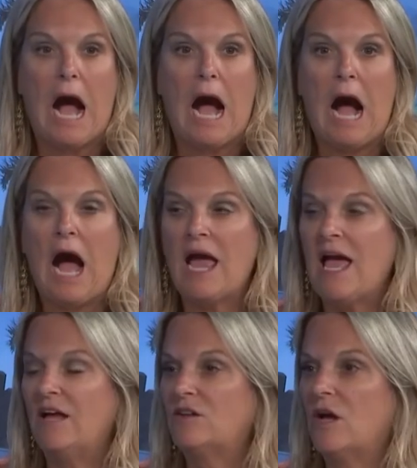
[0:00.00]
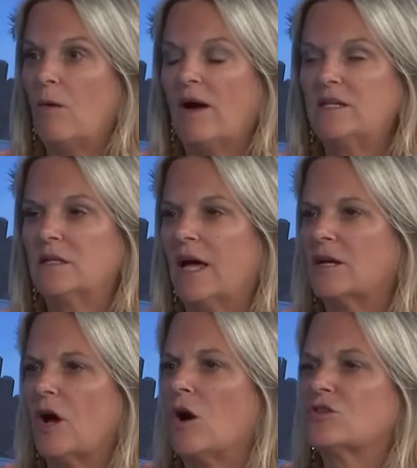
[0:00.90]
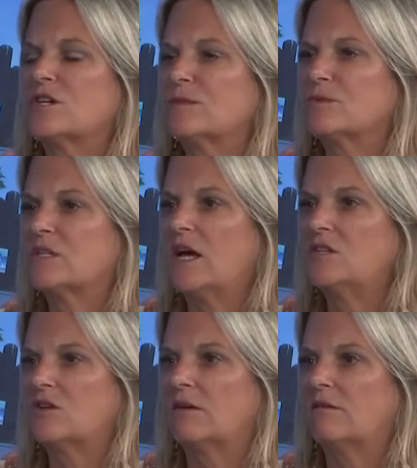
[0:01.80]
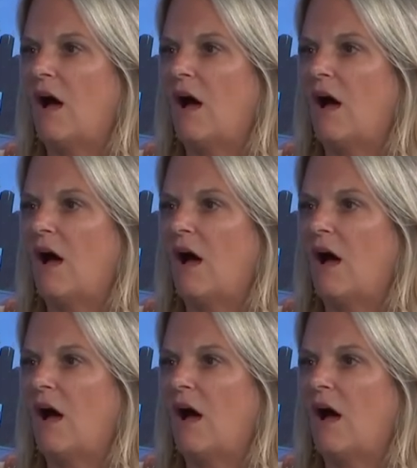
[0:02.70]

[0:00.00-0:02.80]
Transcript: I had no idea, like our transportation.